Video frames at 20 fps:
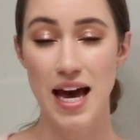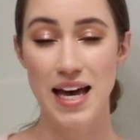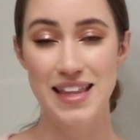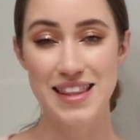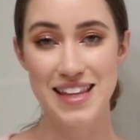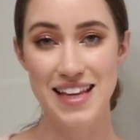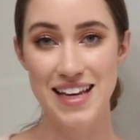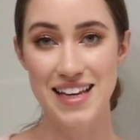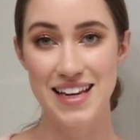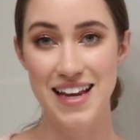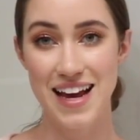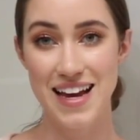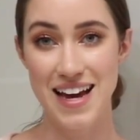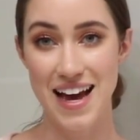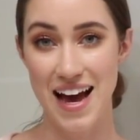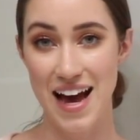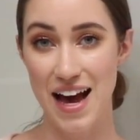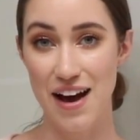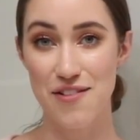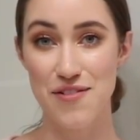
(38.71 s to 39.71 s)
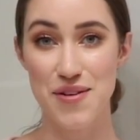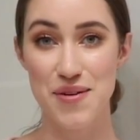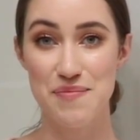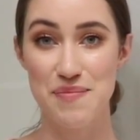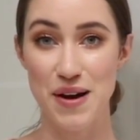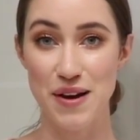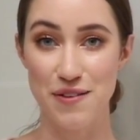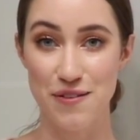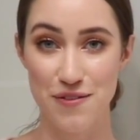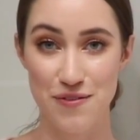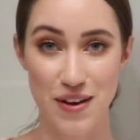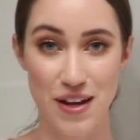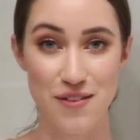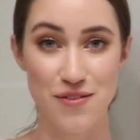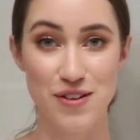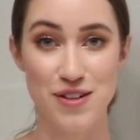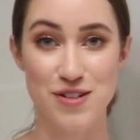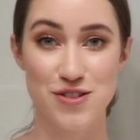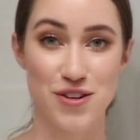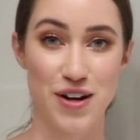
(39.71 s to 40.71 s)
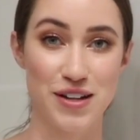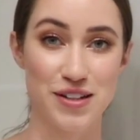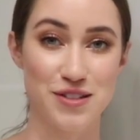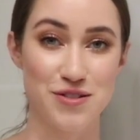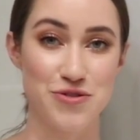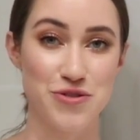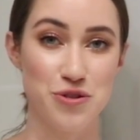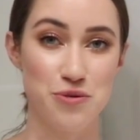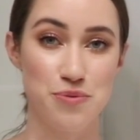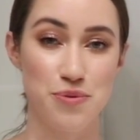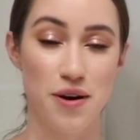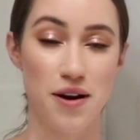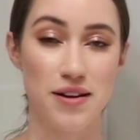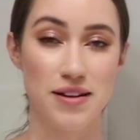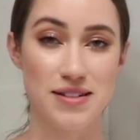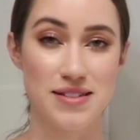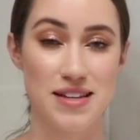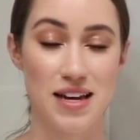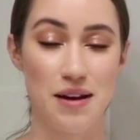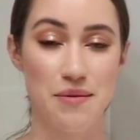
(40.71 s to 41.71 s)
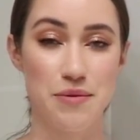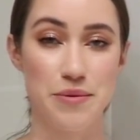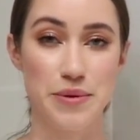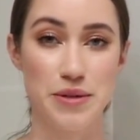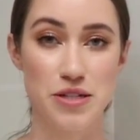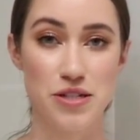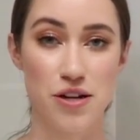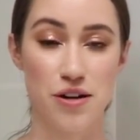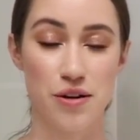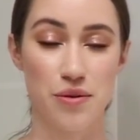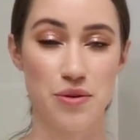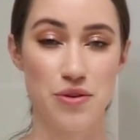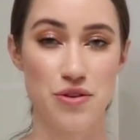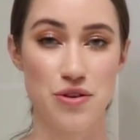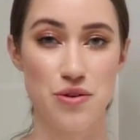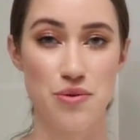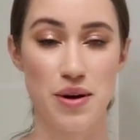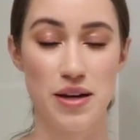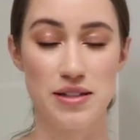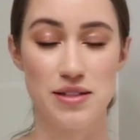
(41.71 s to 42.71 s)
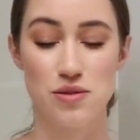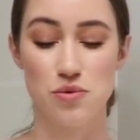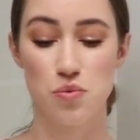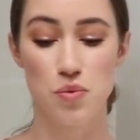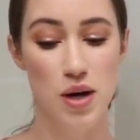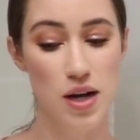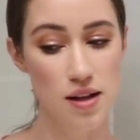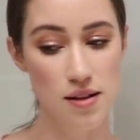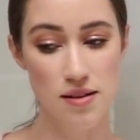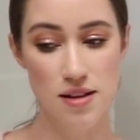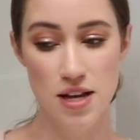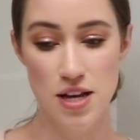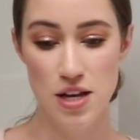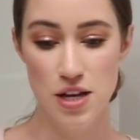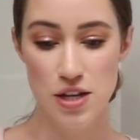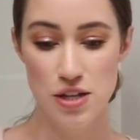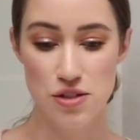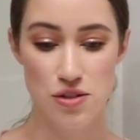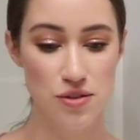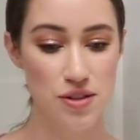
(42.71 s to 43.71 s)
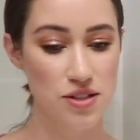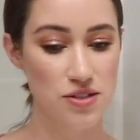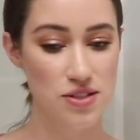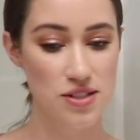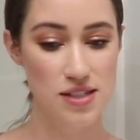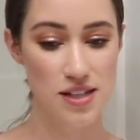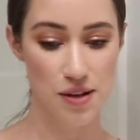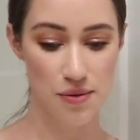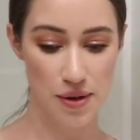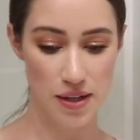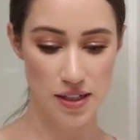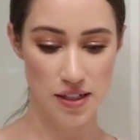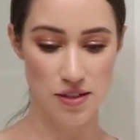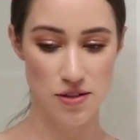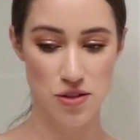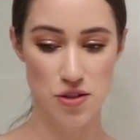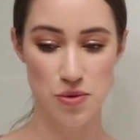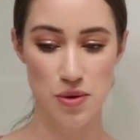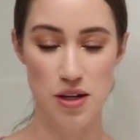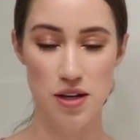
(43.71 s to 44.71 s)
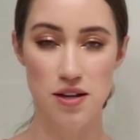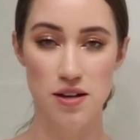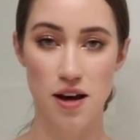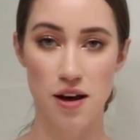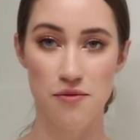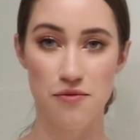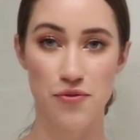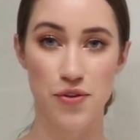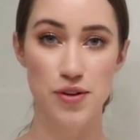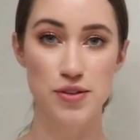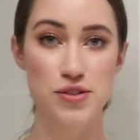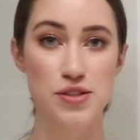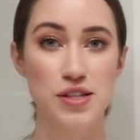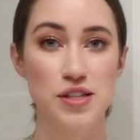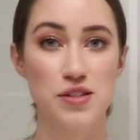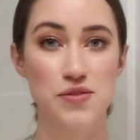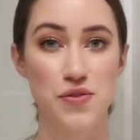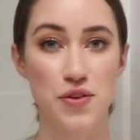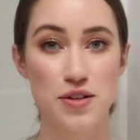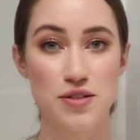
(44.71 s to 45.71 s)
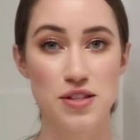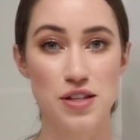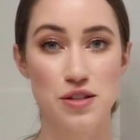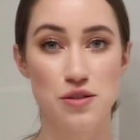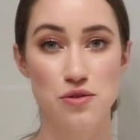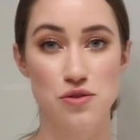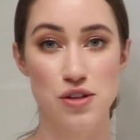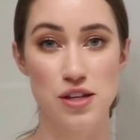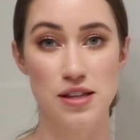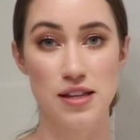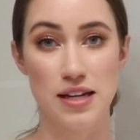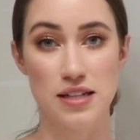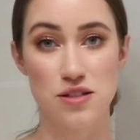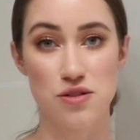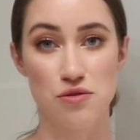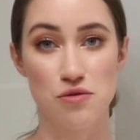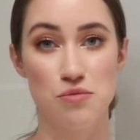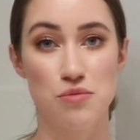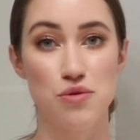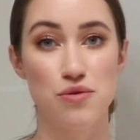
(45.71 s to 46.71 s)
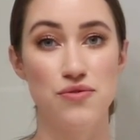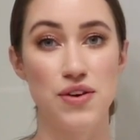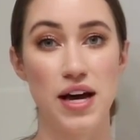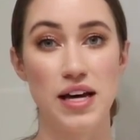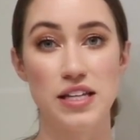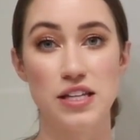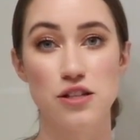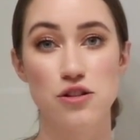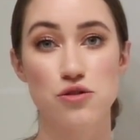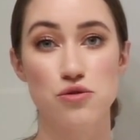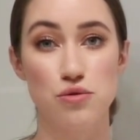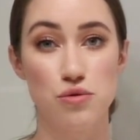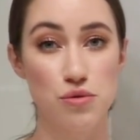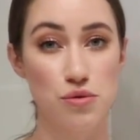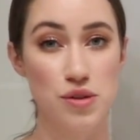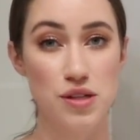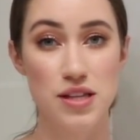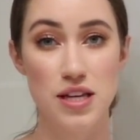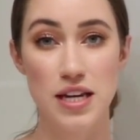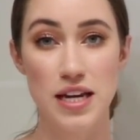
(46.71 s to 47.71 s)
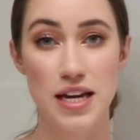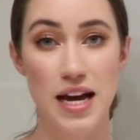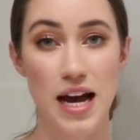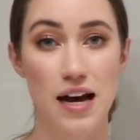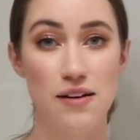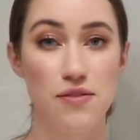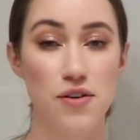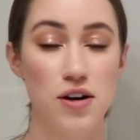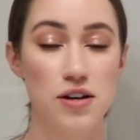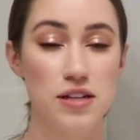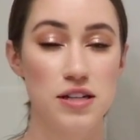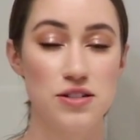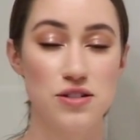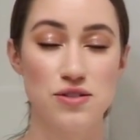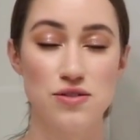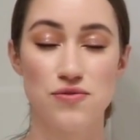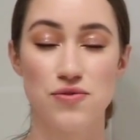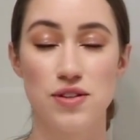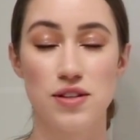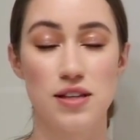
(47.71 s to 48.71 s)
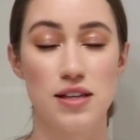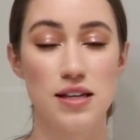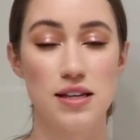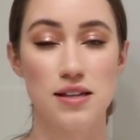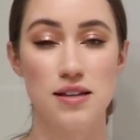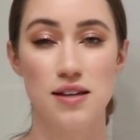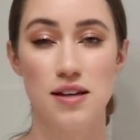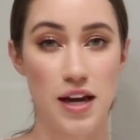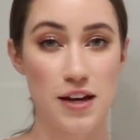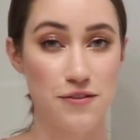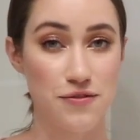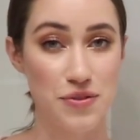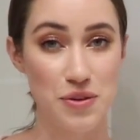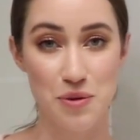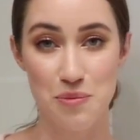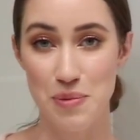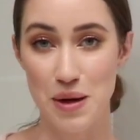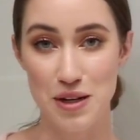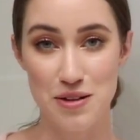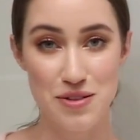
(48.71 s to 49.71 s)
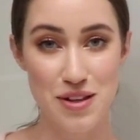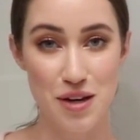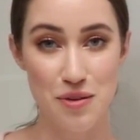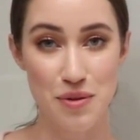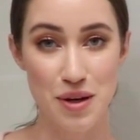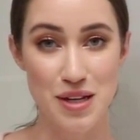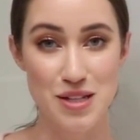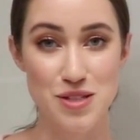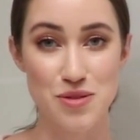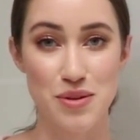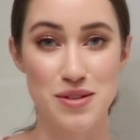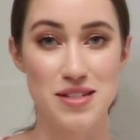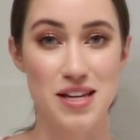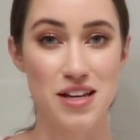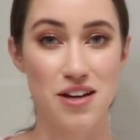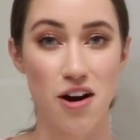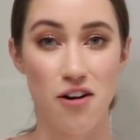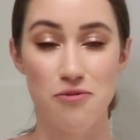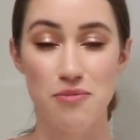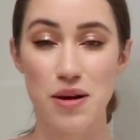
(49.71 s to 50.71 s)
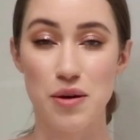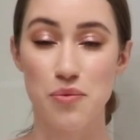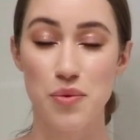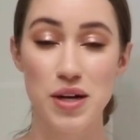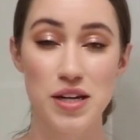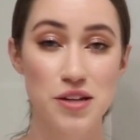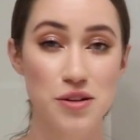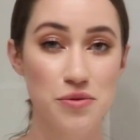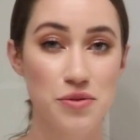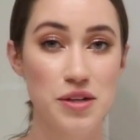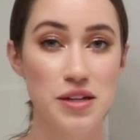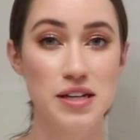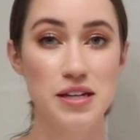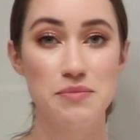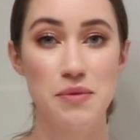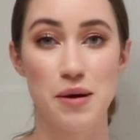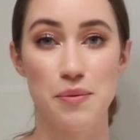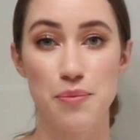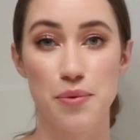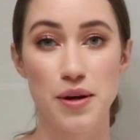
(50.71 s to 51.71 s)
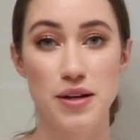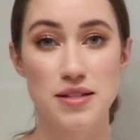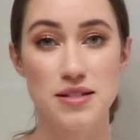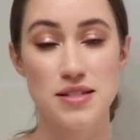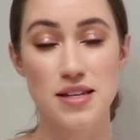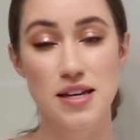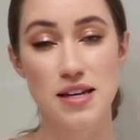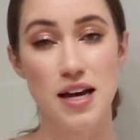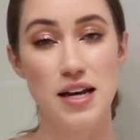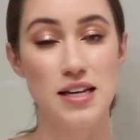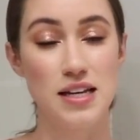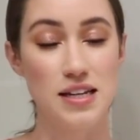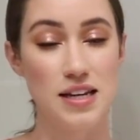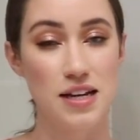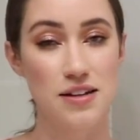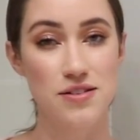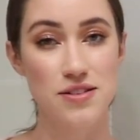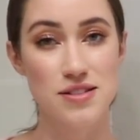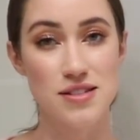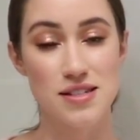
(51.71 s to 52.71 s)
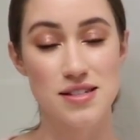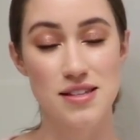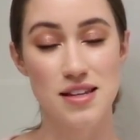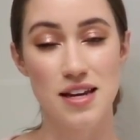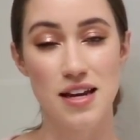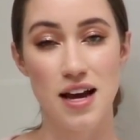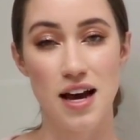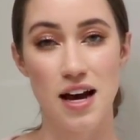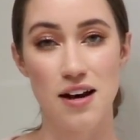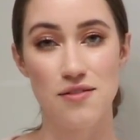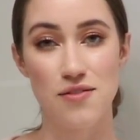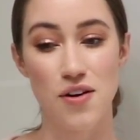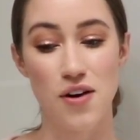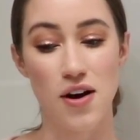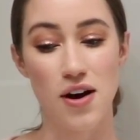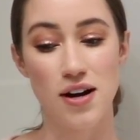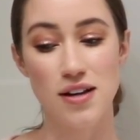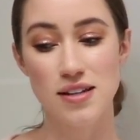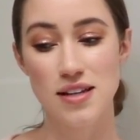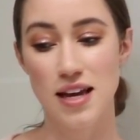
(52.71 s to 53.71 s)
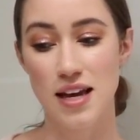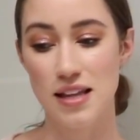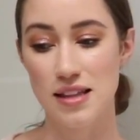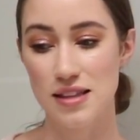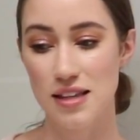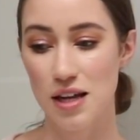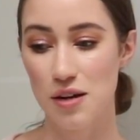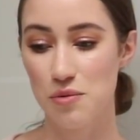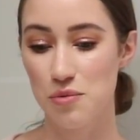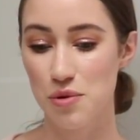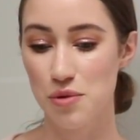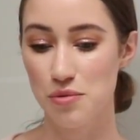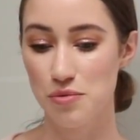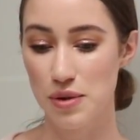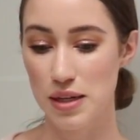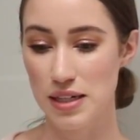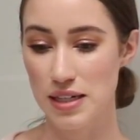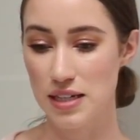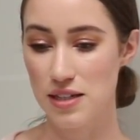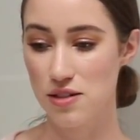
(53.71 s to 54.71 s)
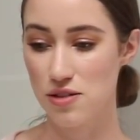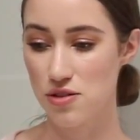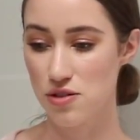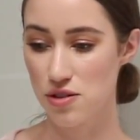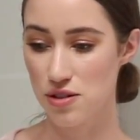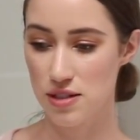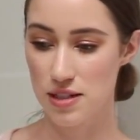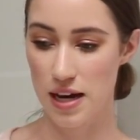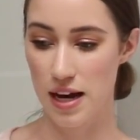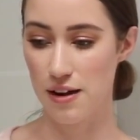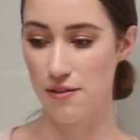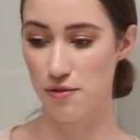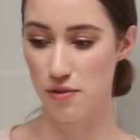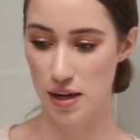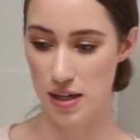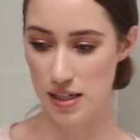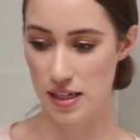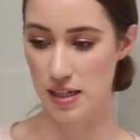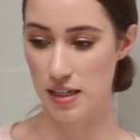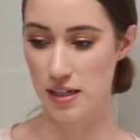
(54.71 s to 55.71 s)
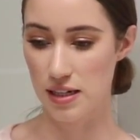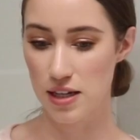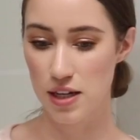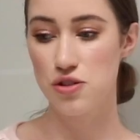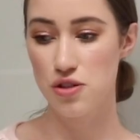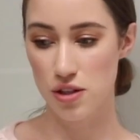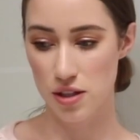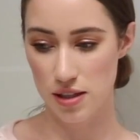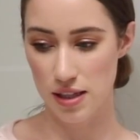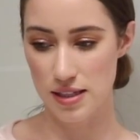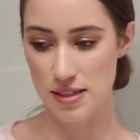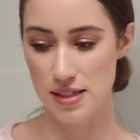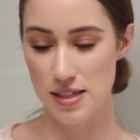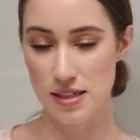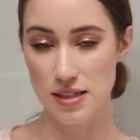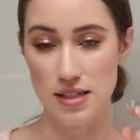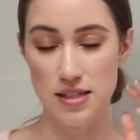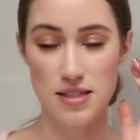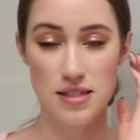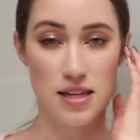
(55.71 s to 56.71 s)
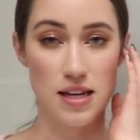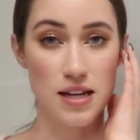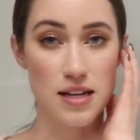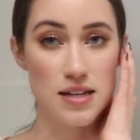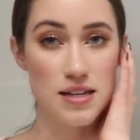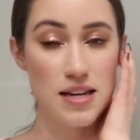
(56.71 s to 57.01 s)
And then I have my favorite tried and true products that I'm going to be sharing with you as well. So let's just get right into it. Um, first things first, I usually like to remove any jewelry that I have on. I just feel like I feel better that way. So I take off my wedding ring, my bracelet, any necklaces that I have on, and then we're ready to dive right in to cleansing the skin.